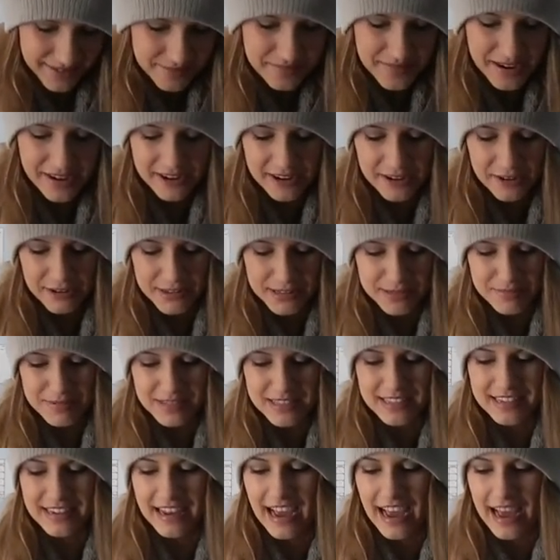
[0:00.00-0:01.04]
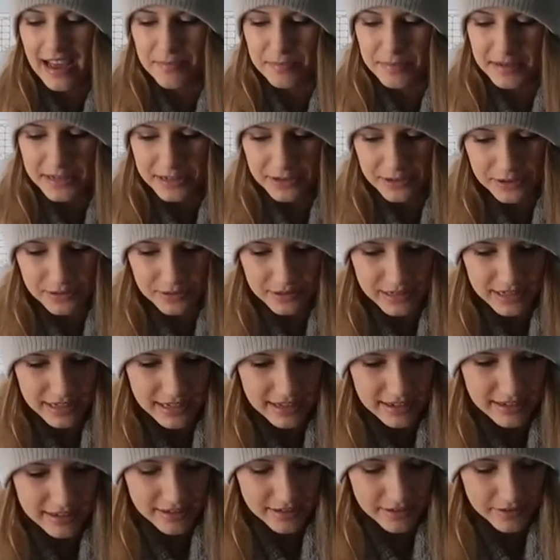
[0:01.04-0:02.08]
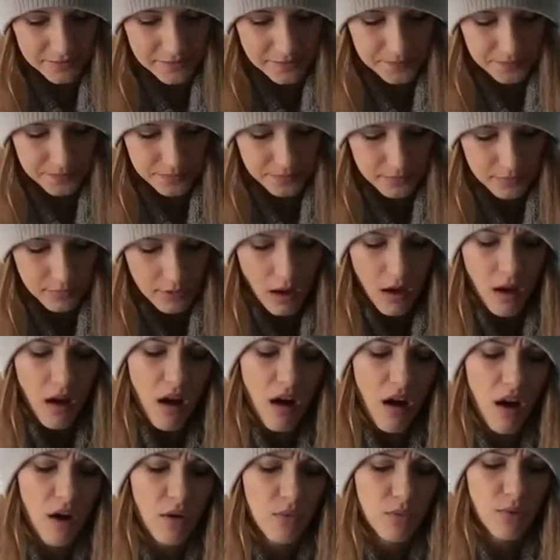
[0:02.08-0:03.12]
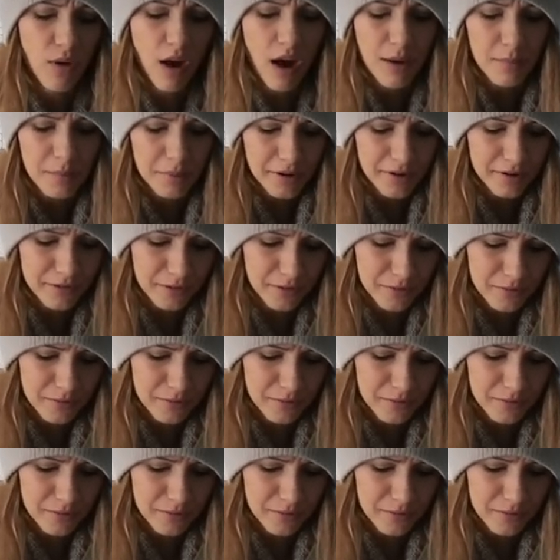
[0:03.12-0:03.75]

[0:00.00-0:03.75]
Merry Christmas and Happy New Year. Robert,